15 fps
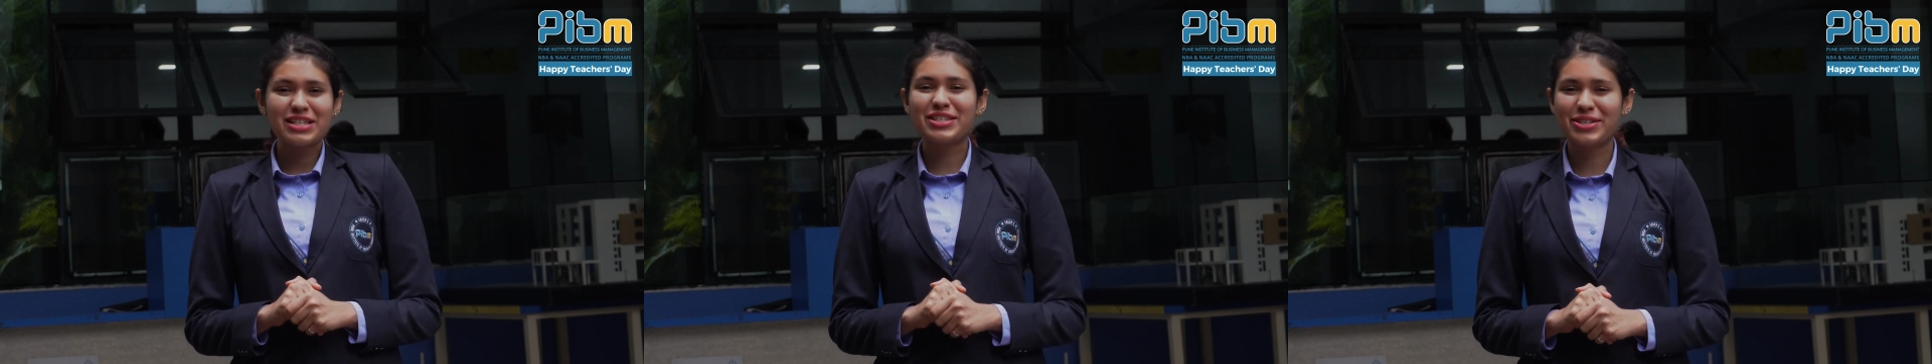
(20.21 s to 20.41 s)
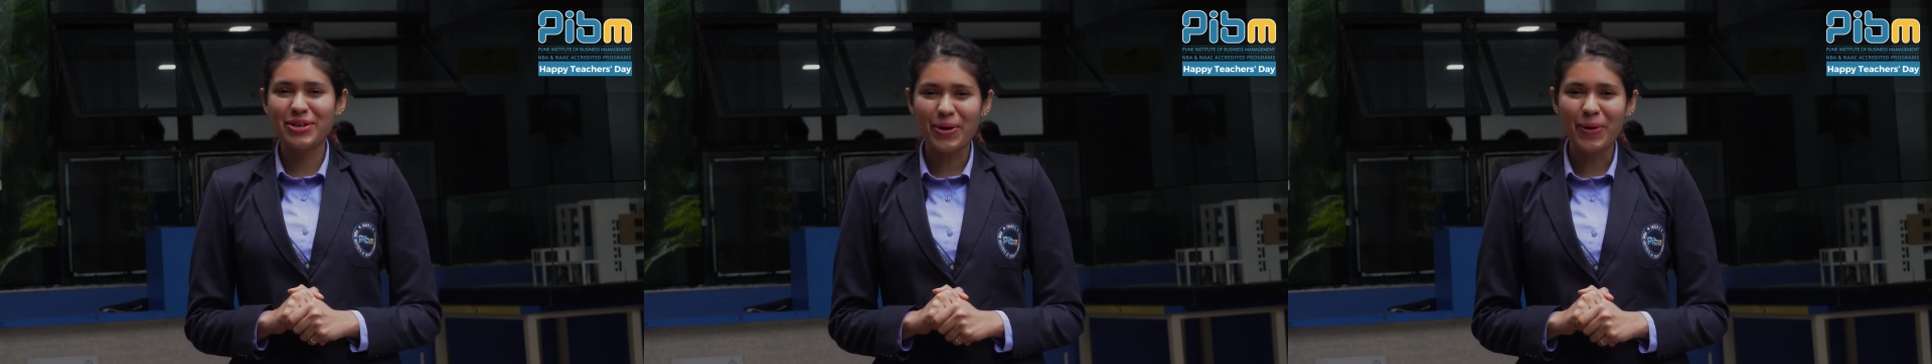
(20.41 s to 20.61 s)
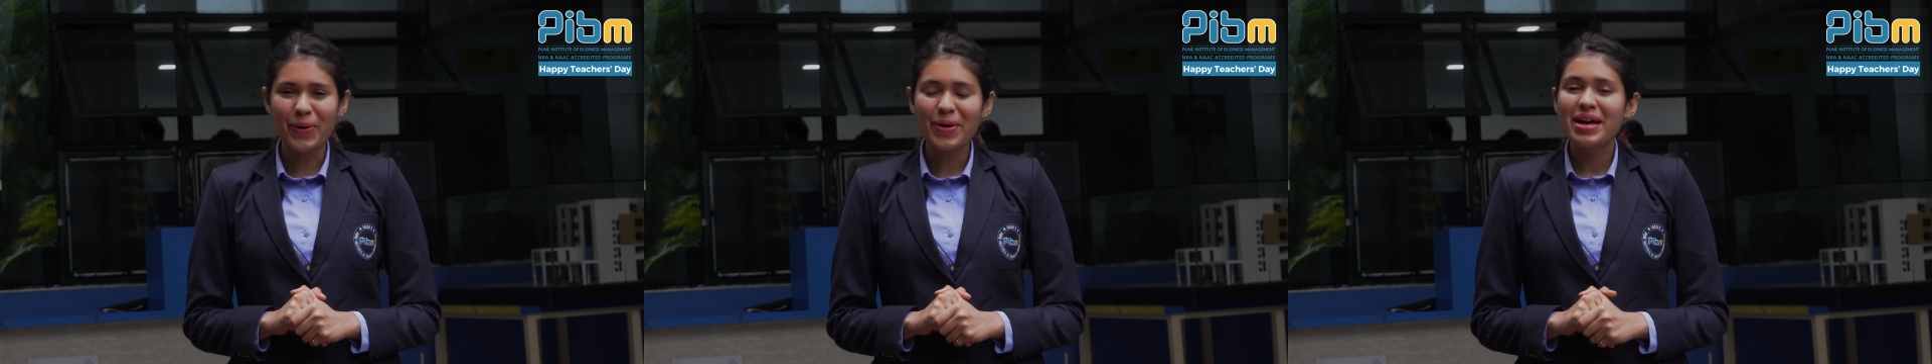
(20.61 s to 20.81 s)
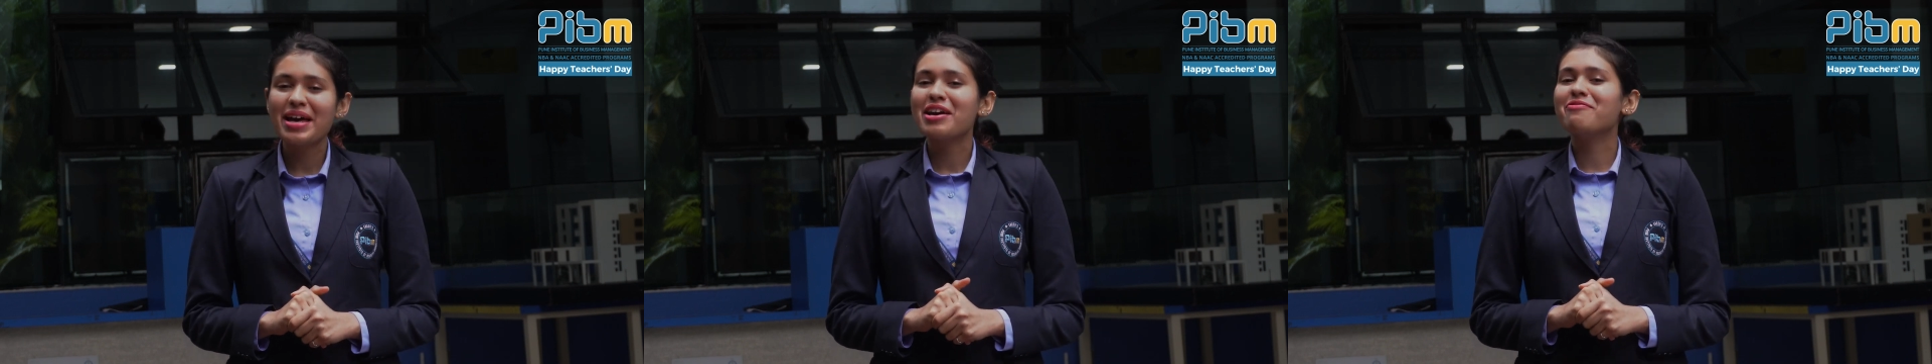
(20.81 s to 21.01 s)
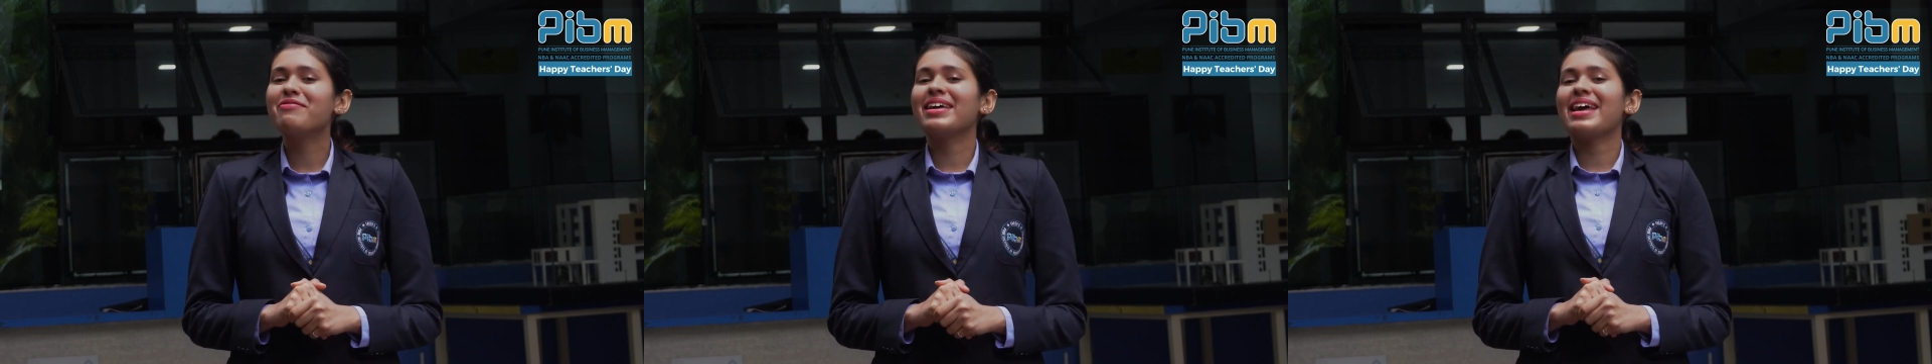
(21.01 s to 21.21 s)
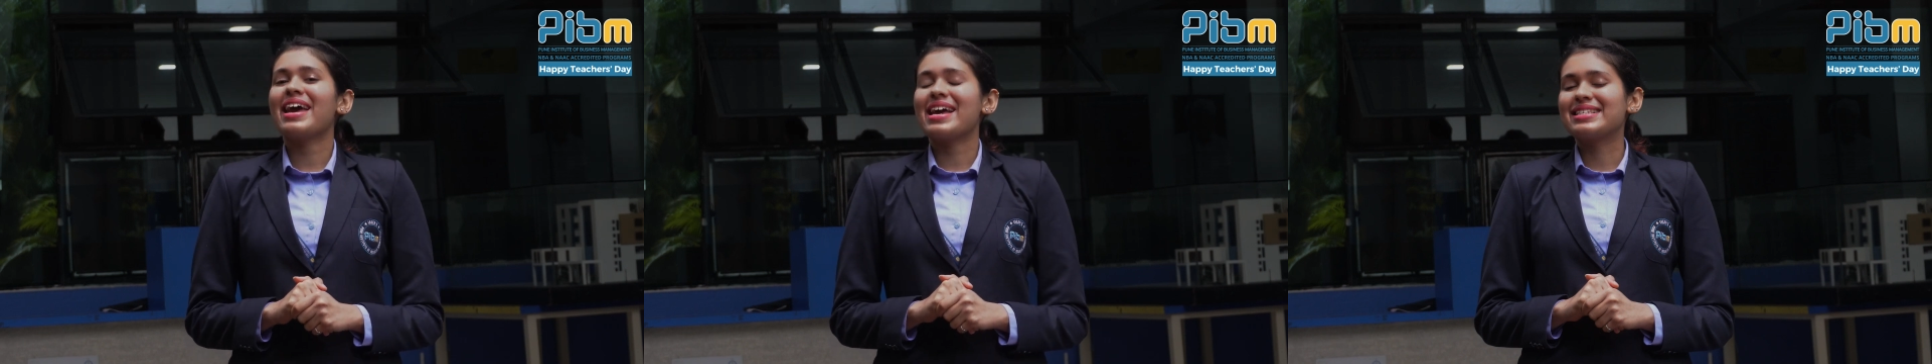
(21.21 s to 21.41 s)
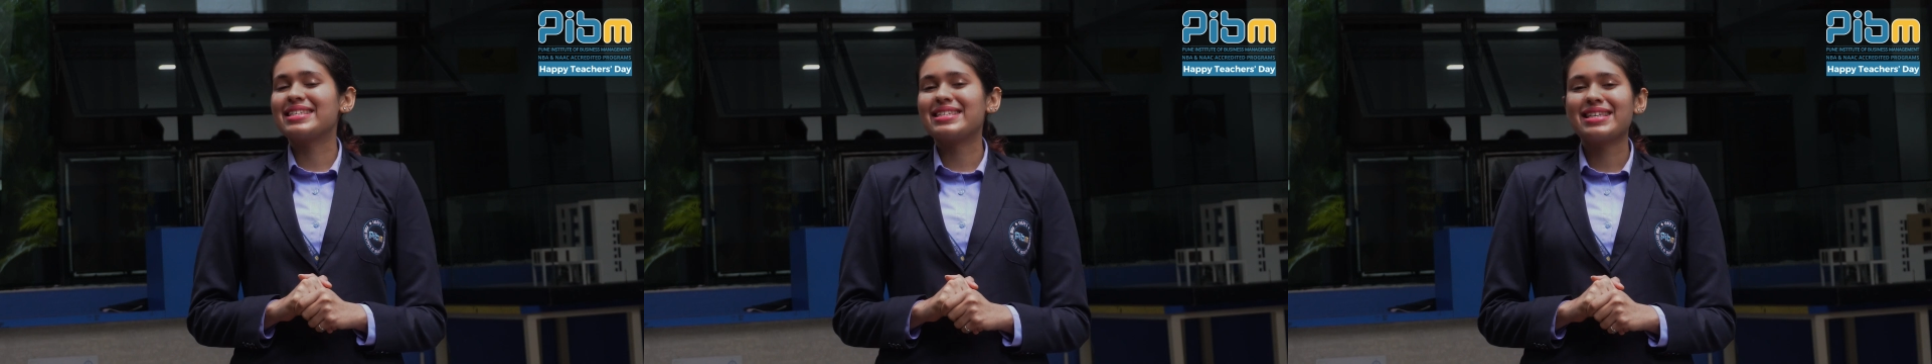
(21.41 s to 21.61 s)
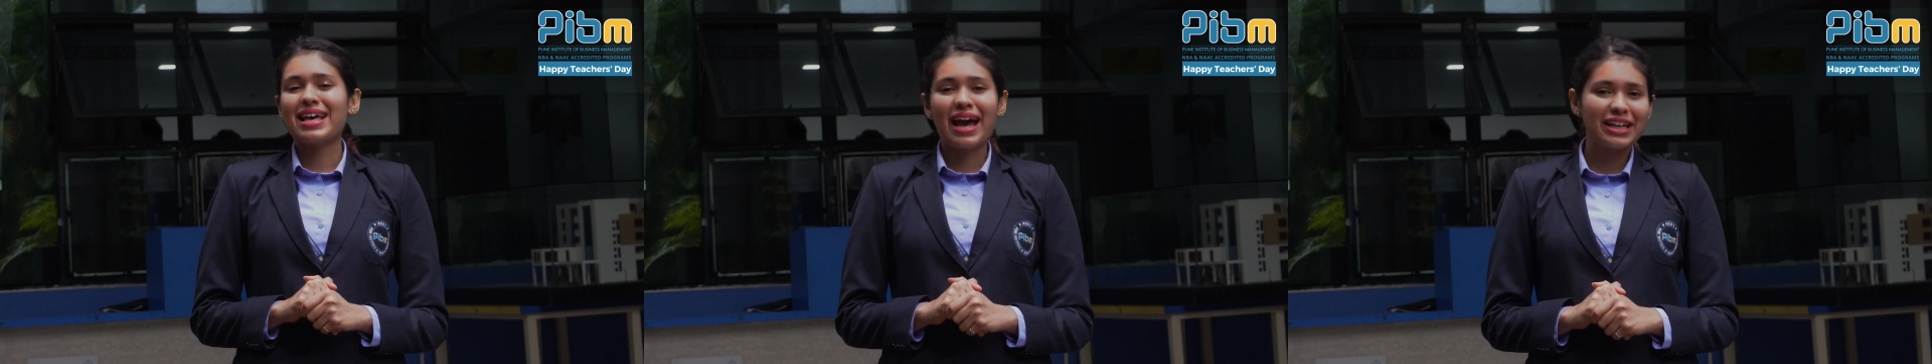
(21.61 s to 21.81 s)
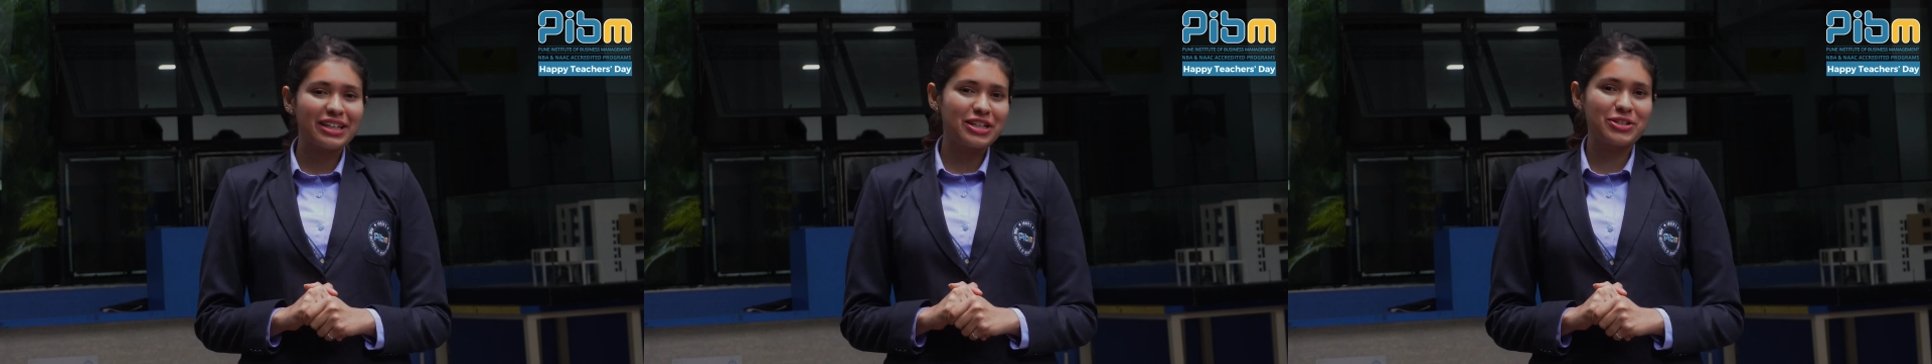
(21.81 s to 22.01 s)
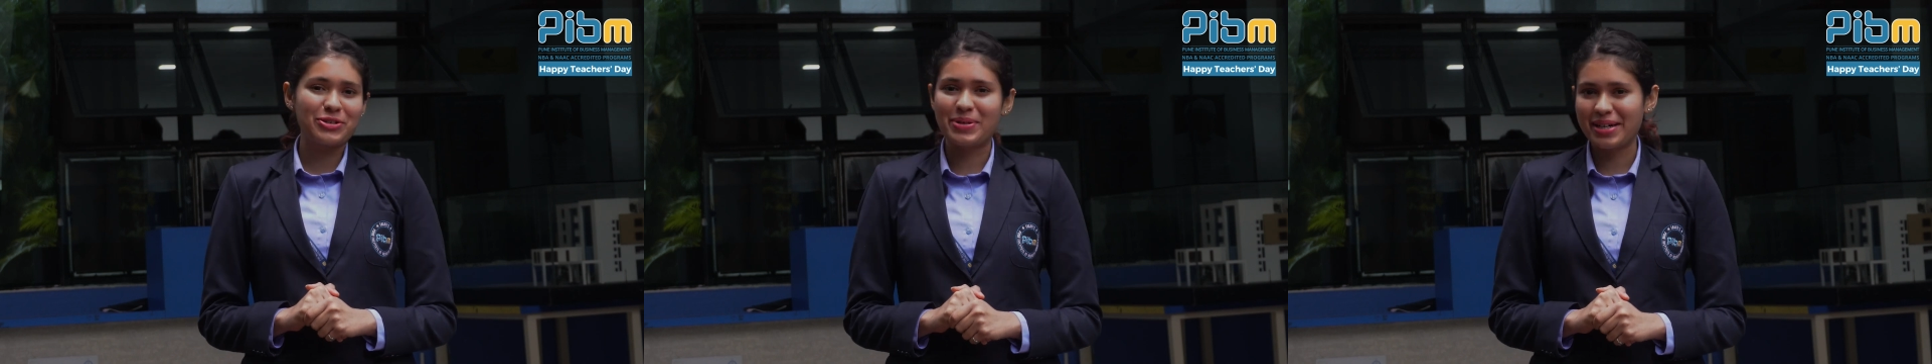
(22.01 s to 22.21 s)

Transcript: So, we're excited to